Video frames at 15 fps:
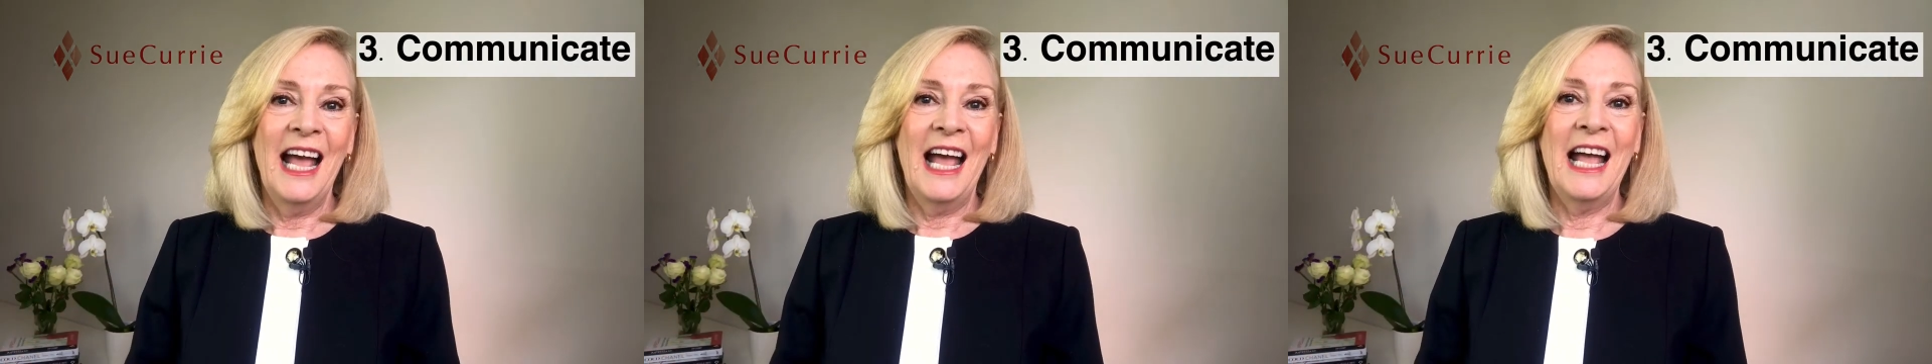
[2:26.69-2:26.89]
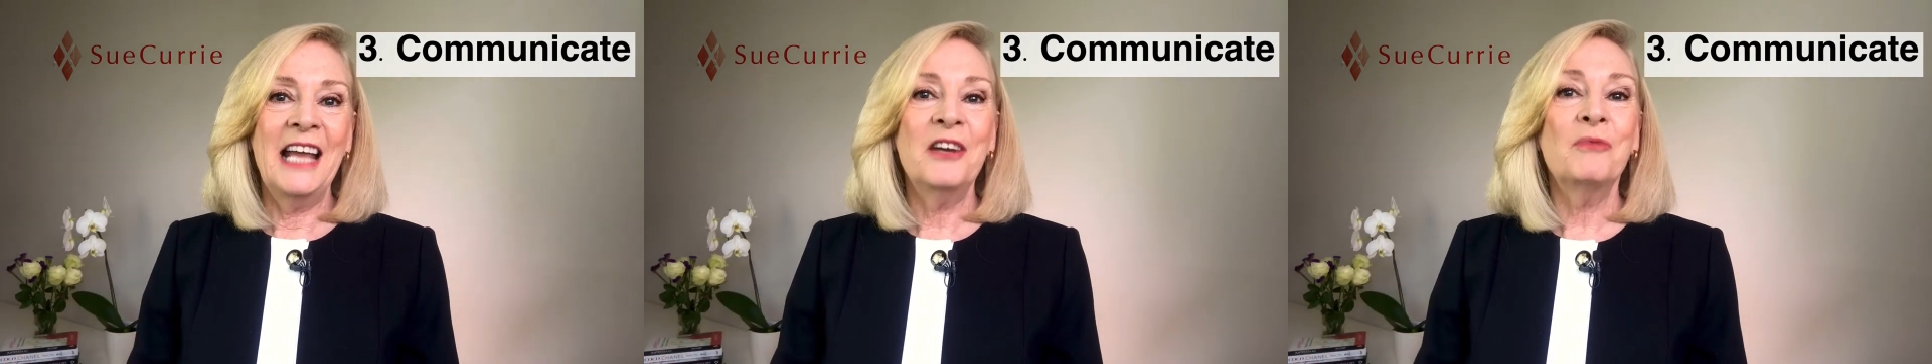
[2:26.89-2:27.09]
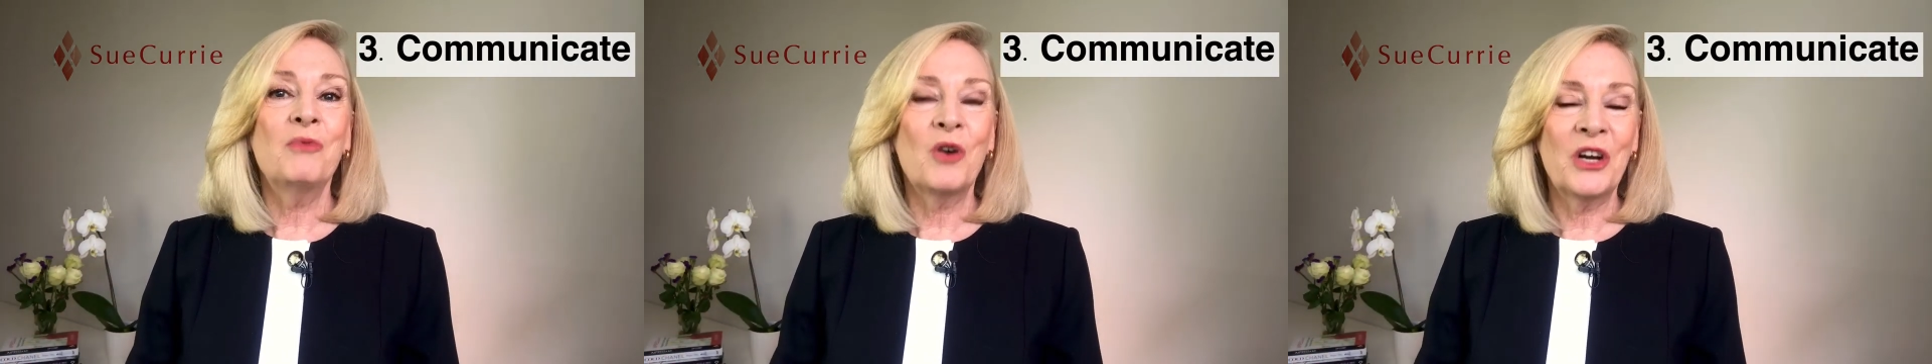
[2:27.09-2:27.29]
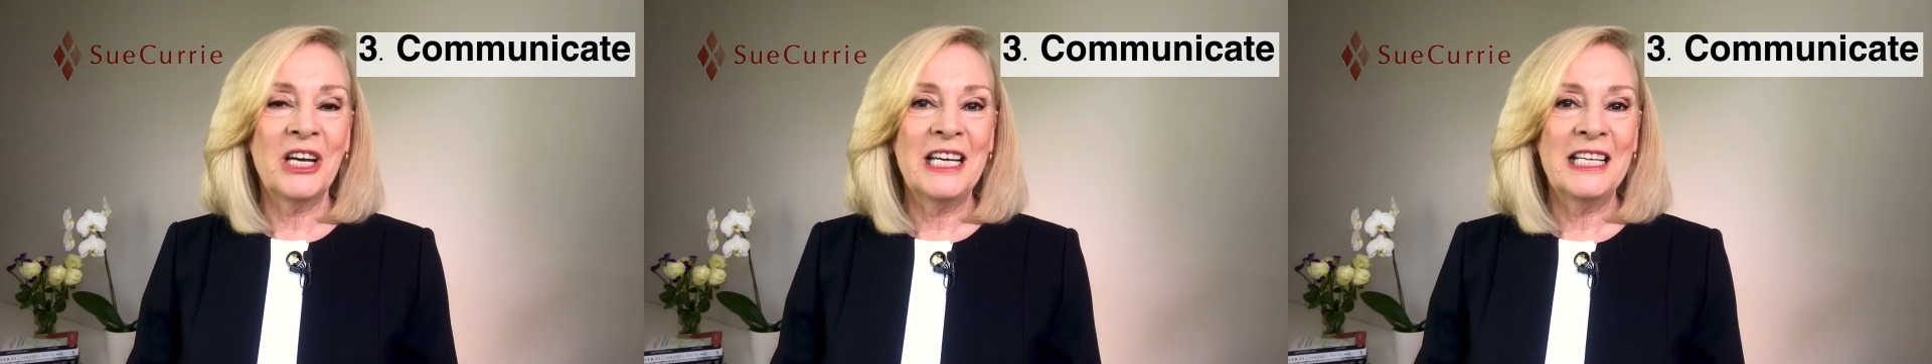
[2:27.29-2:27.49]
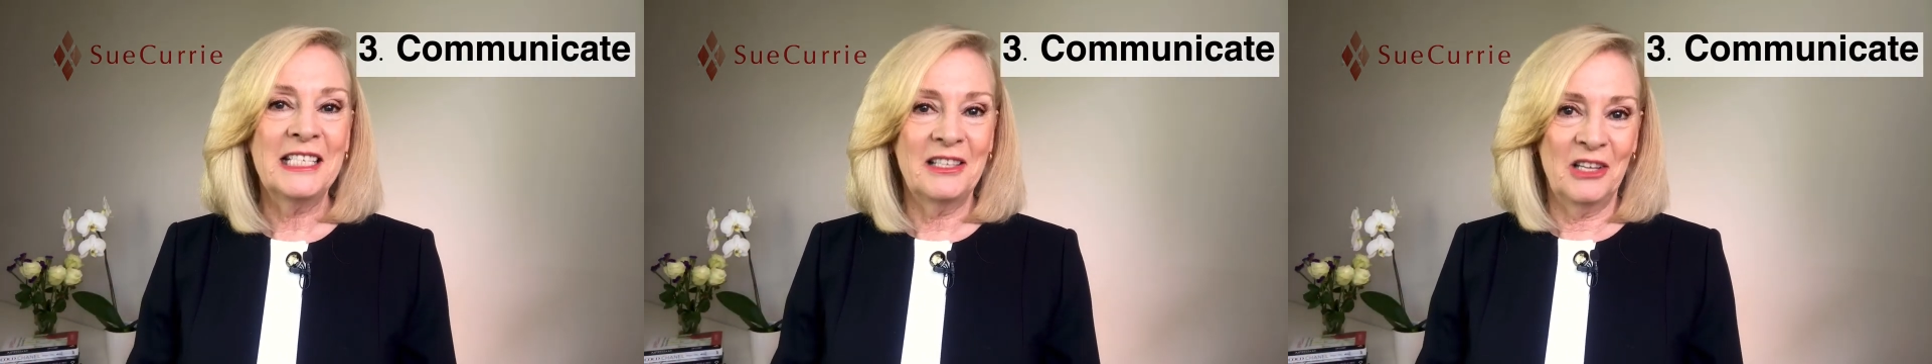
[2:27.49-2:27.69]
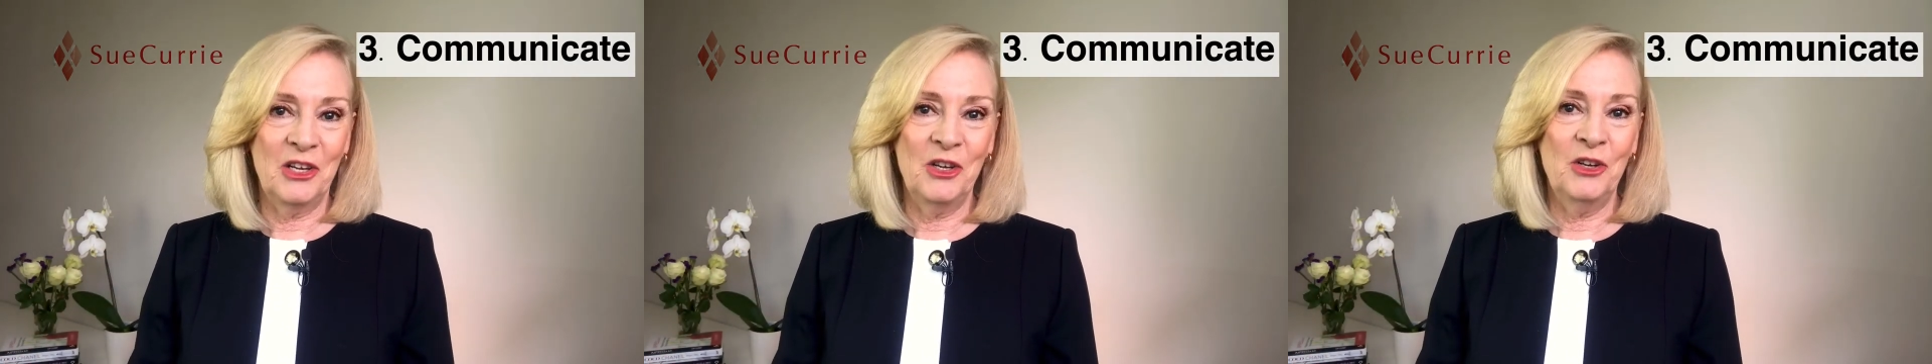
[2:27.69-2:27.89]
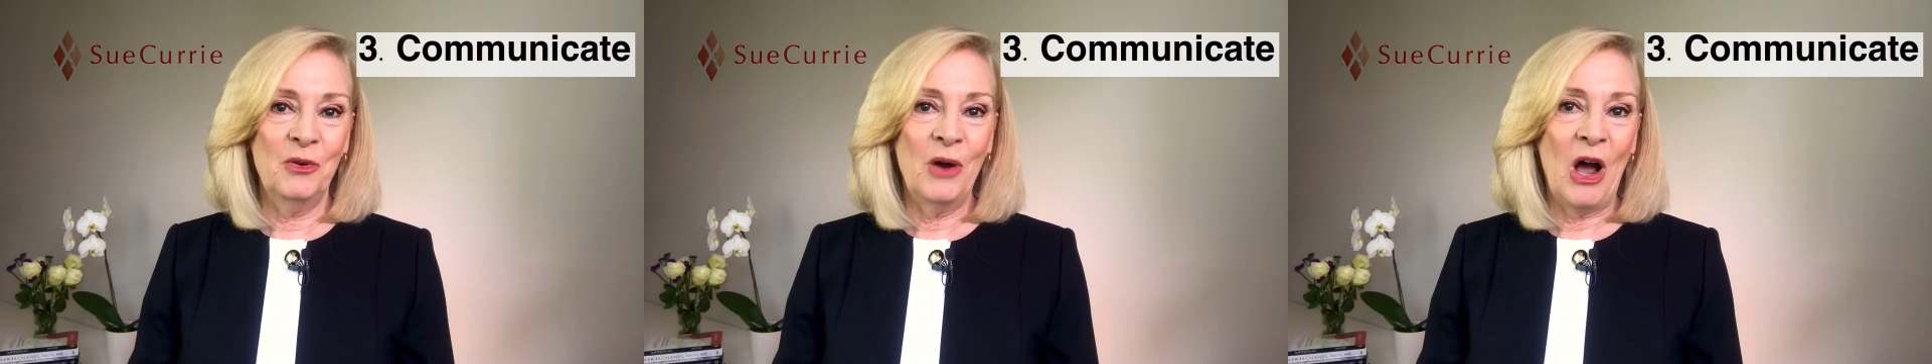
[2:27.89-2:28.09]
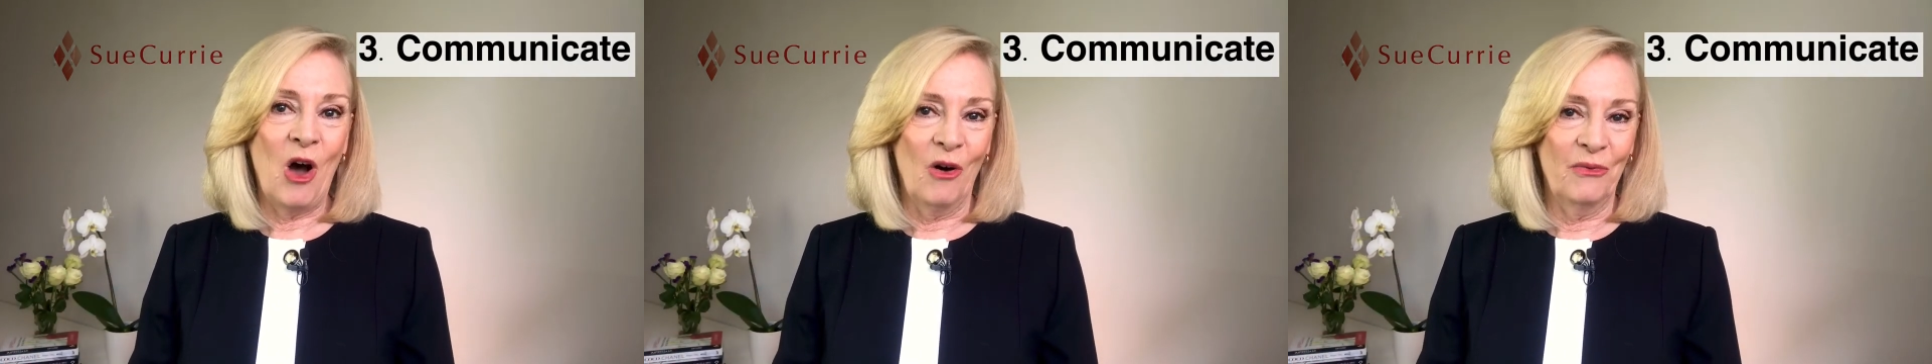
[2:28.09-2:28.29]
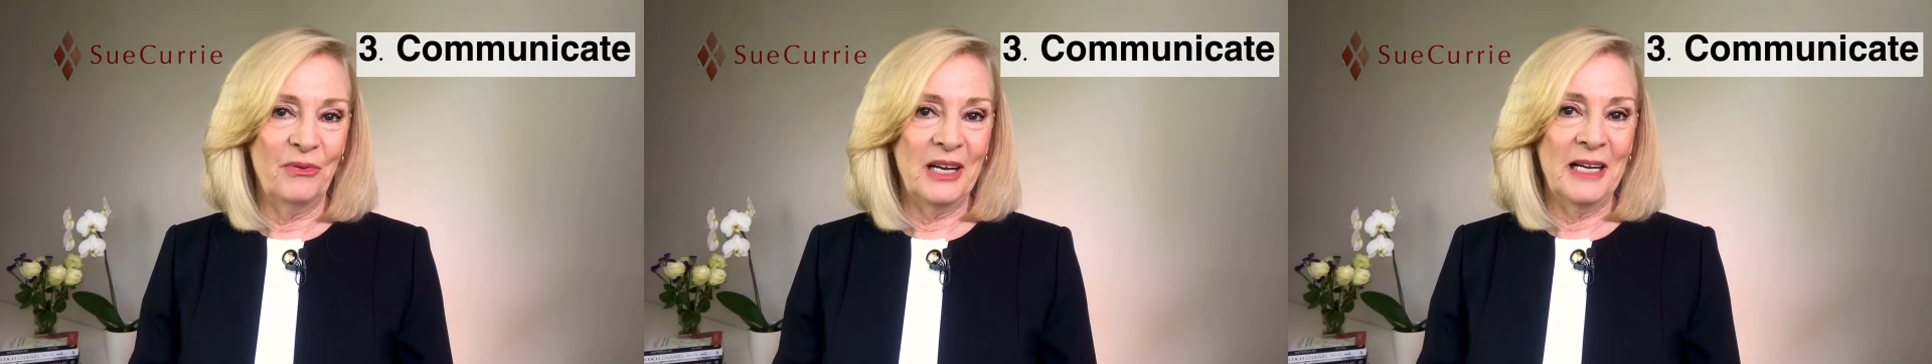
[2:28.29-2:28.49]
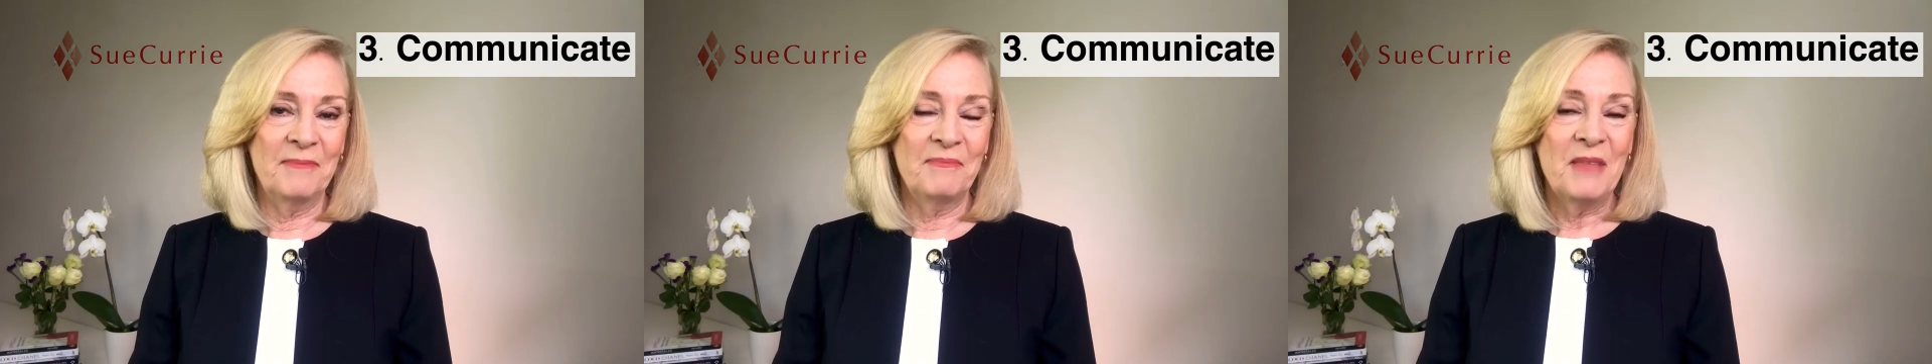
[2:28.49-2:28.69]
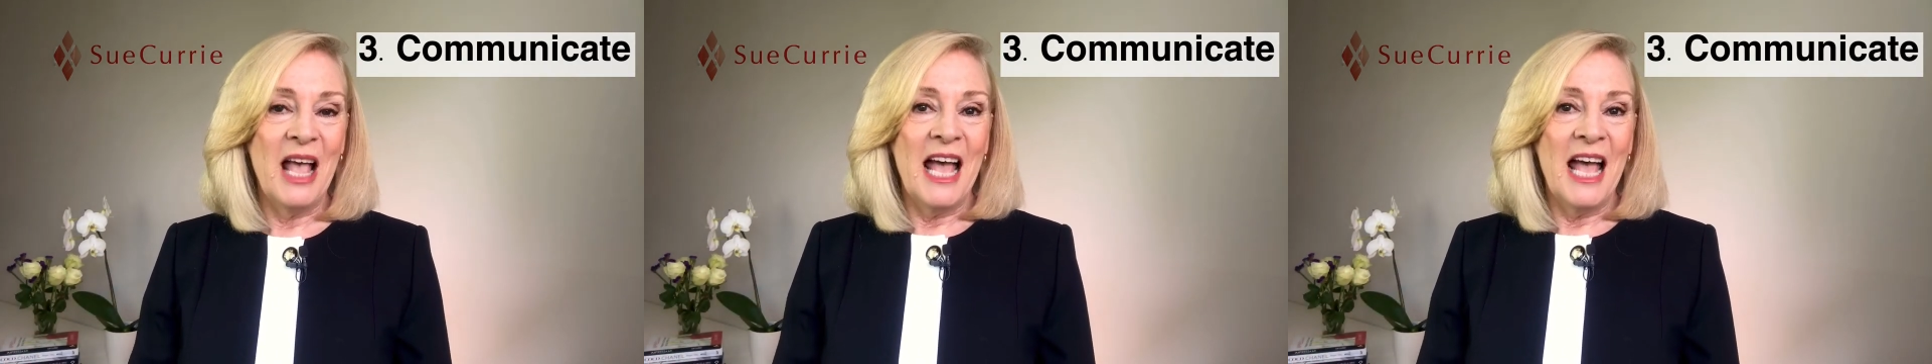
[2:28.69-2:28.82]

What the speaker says: and of what it is that you offer.